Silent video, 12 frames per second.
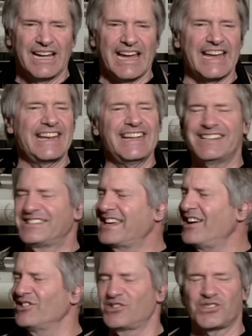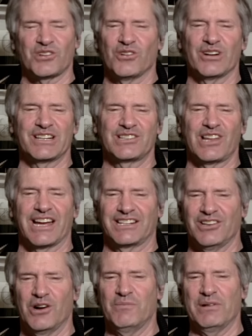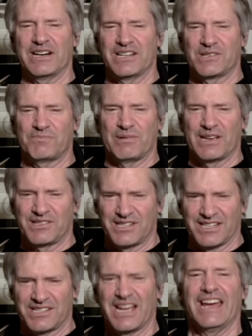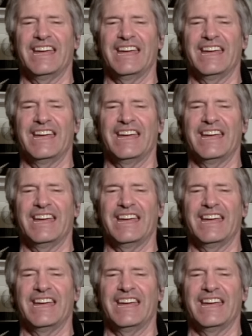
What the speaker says: And he tells stories like nobody's business.